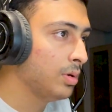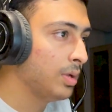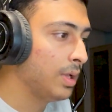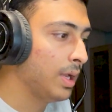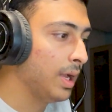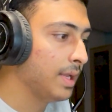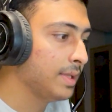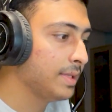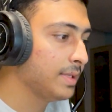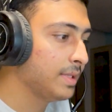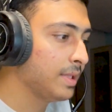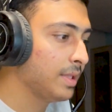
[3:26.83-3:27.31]
okay
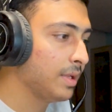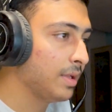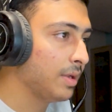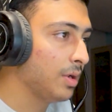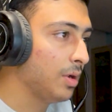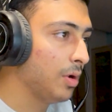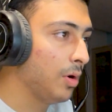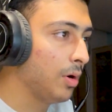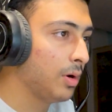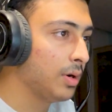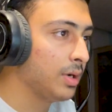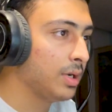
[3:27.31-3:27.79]
i just
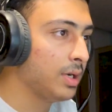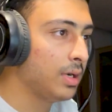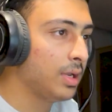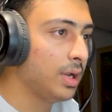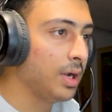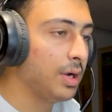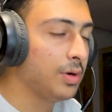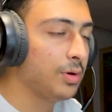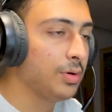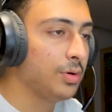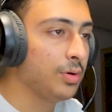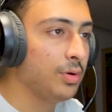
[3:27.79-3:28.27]
unlocked it
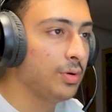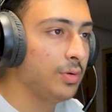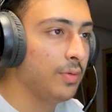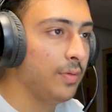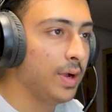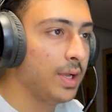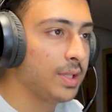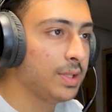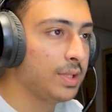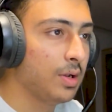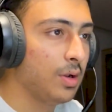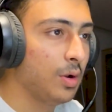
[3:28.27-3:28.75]
i don't know
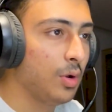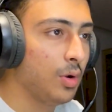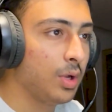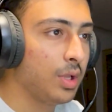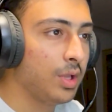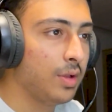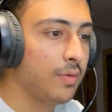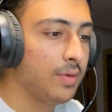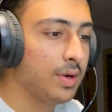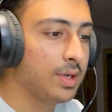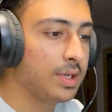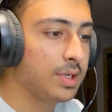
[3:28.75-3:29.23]
why the lock
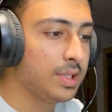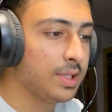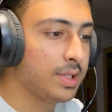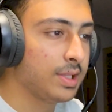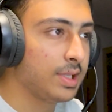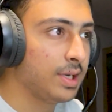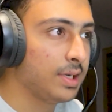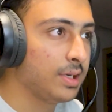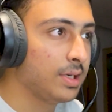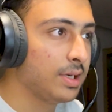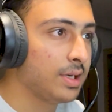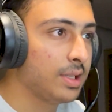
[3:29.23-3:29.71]
event just
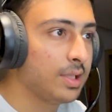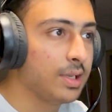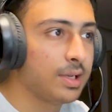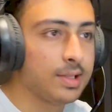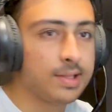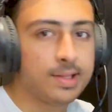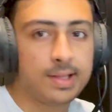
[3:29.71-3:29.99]
ended in a